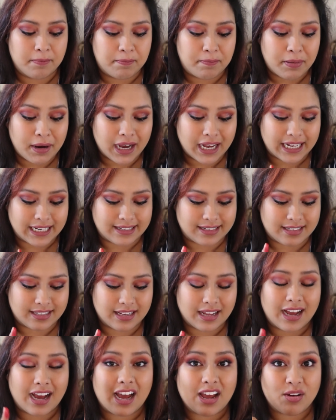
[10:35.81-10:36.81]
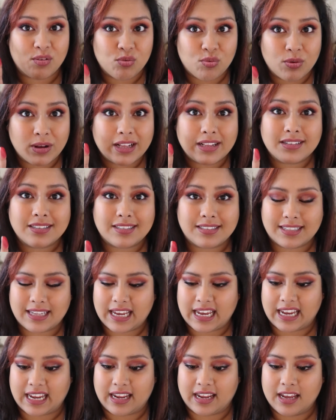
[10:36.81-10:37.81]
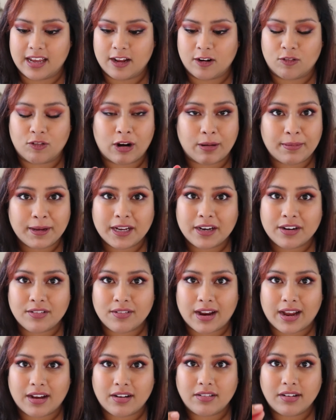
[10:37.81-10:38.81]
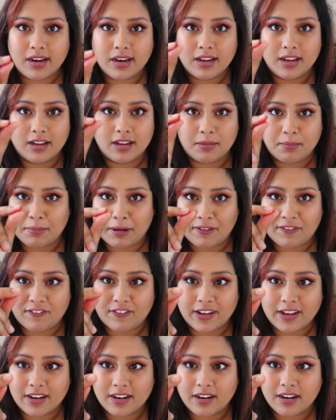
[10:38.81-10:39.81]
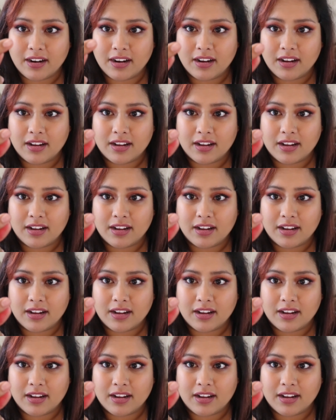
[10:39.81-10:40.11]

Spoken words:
But I will say, rubbing it around my finger,